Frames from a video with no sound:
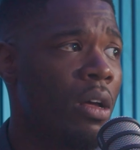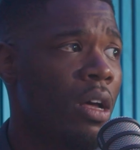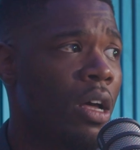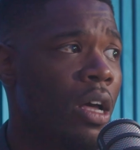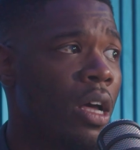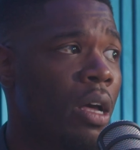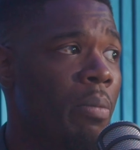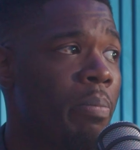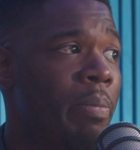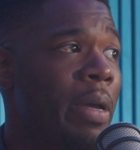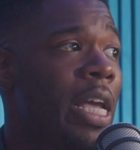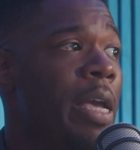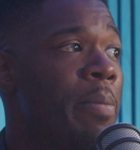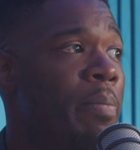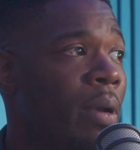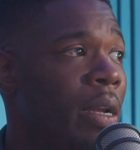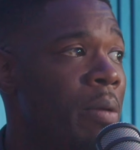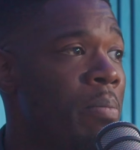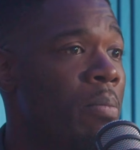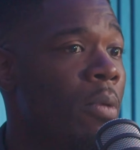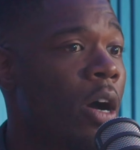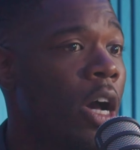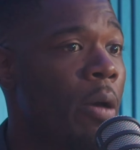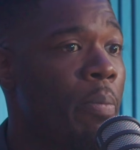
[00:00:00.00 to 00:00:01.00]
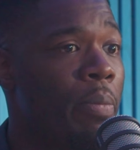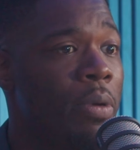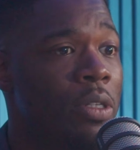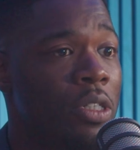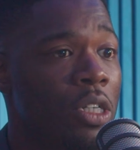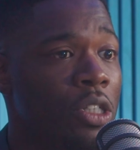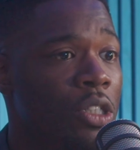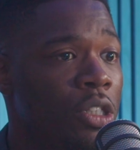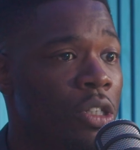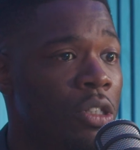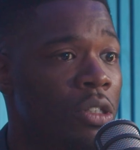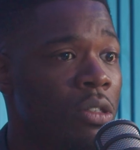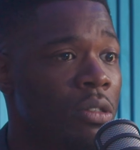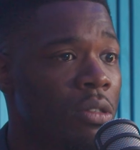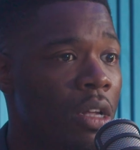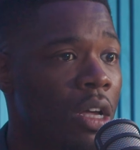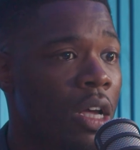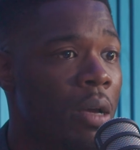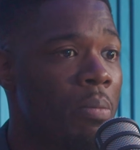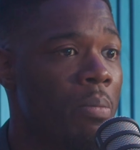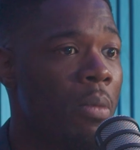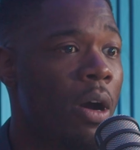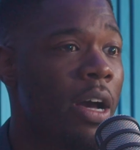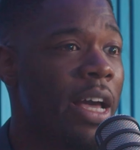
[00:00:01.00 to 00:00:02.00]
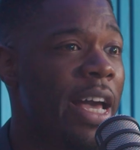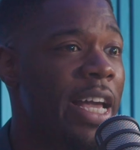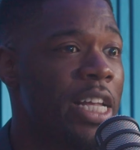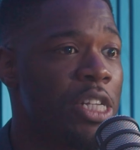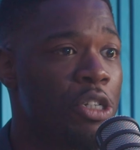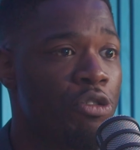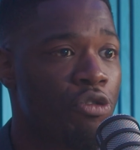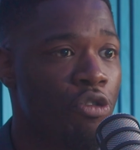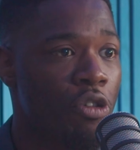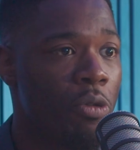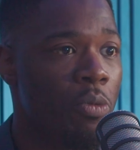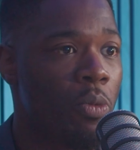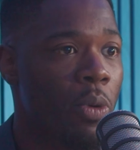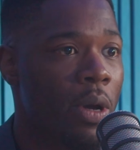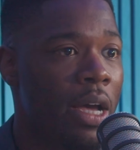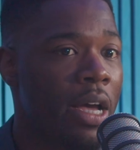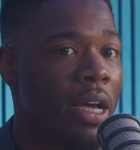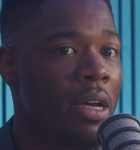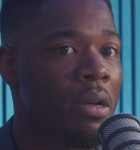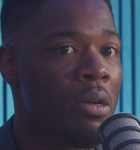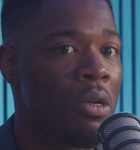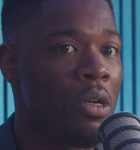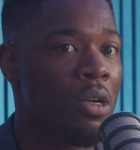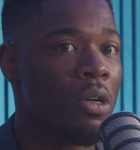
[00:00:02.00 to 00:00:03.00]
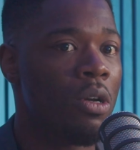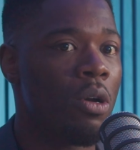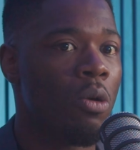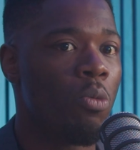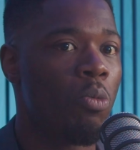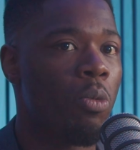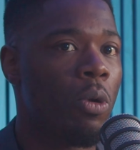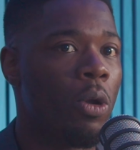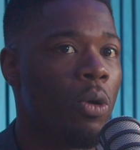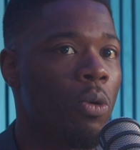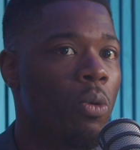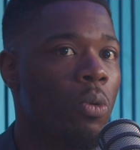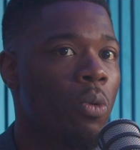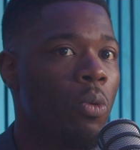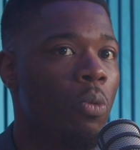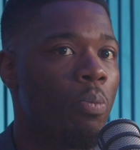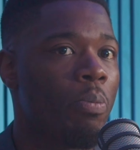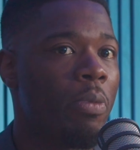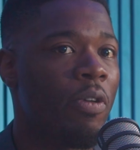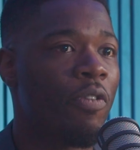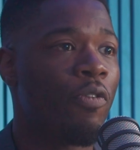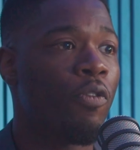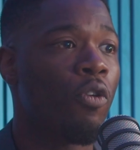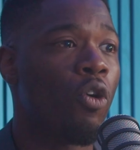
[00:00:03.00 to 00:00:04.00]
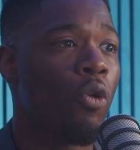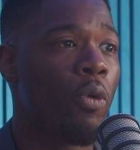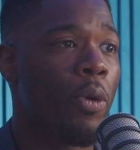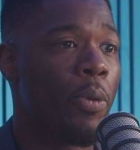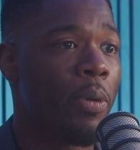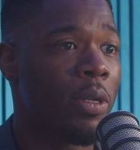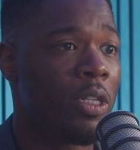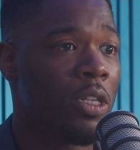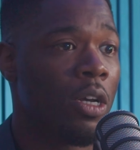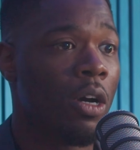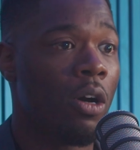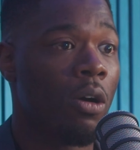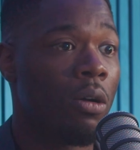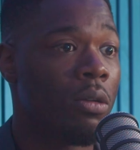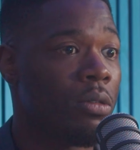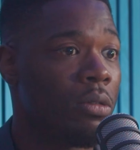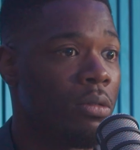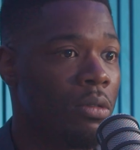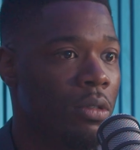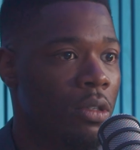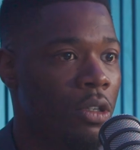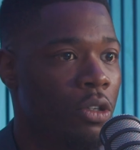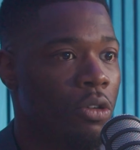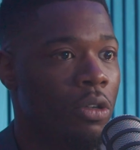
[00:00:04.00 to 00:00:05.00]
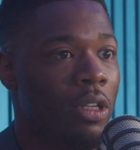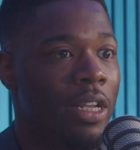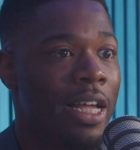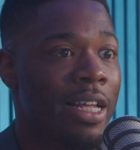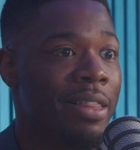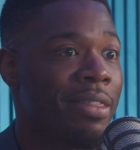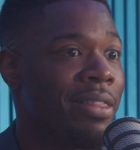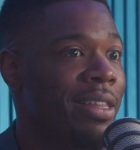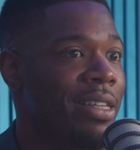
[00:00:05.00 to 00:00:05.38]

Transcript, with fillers: uh, people in my position, uh, my age group, where we before we were told you could lend